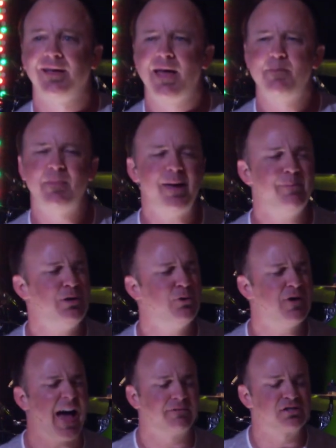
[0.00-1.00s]
And maybe
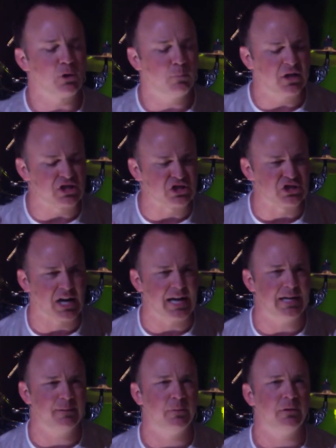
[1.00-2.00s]
you have so much
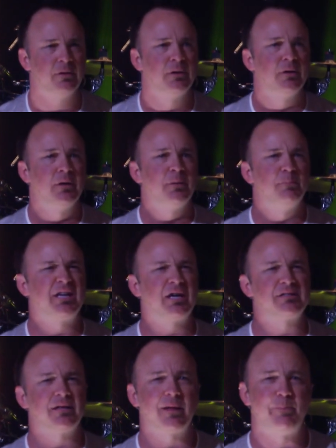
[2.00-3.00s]
shame
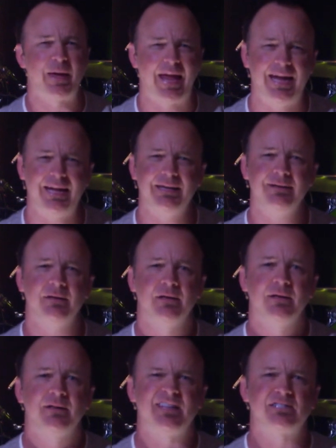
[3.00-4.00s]
because of the
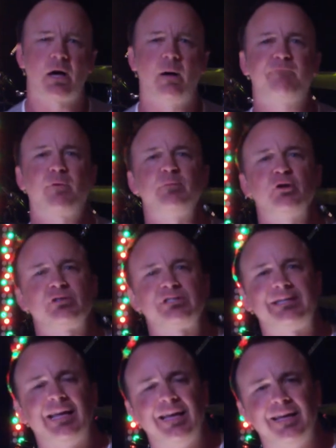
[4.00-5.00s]
pain that's come from your
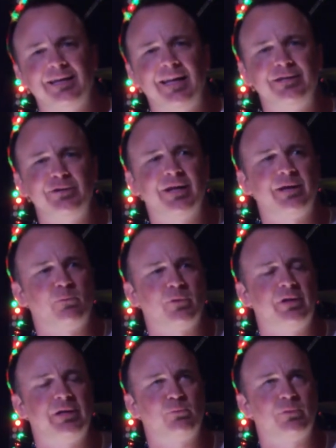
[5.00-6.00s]
sin and you didn't
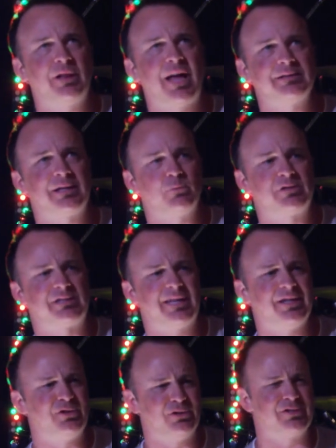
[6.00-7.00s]
really realize it was
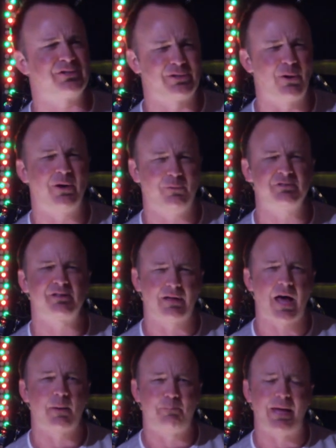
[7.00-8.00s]
sin. You just know it was a
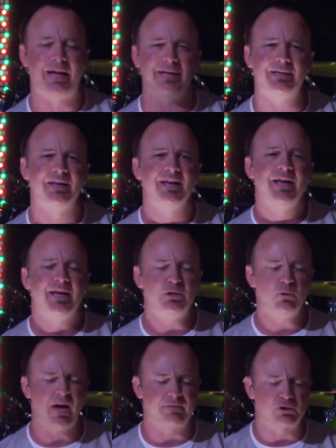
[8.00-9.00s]
lot of pain and
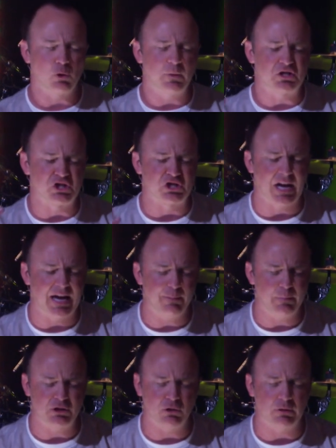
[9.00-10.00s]
you have so much
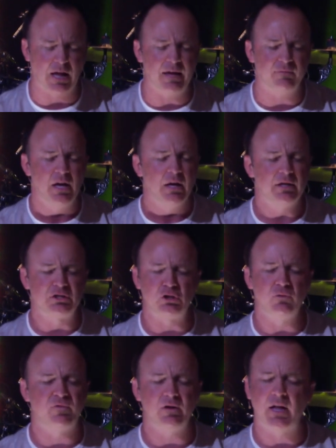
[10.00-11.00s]
shame in your life that
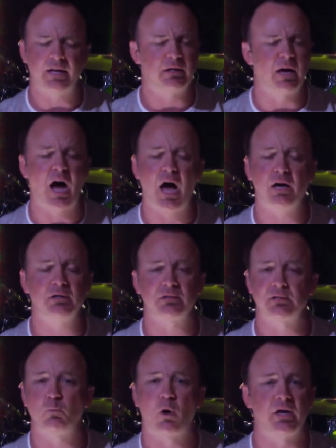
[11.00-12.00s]
you feel like God
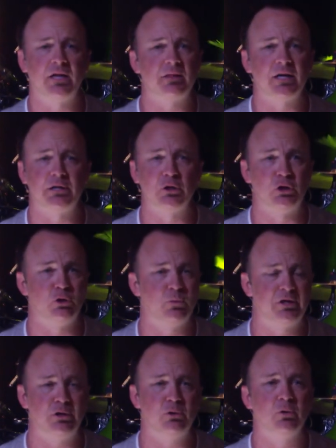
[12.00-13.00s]
doesn't want anything to do
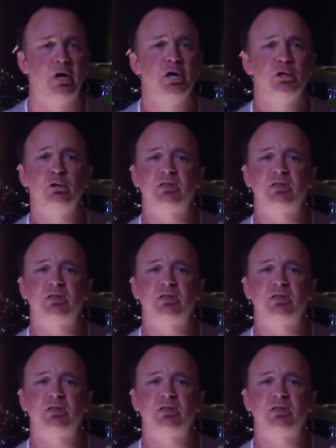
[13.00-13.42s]
with you. You